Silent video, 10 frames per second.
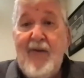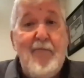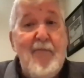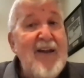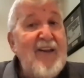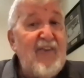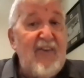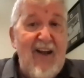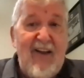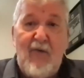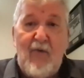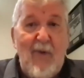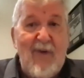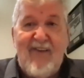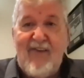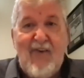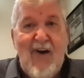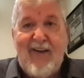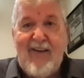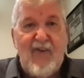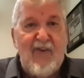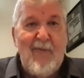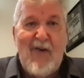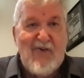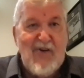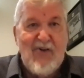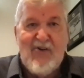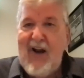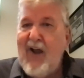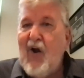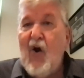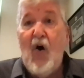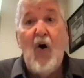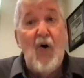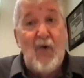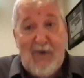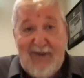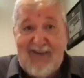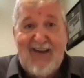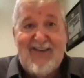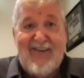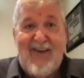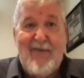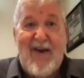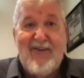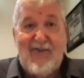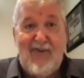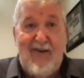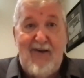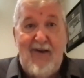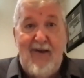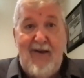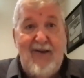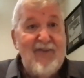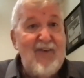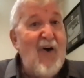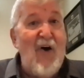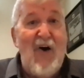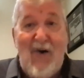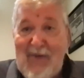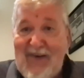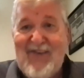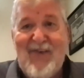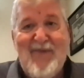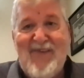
in many settings, what's the strength of a small church? And I always get the same answer. It's always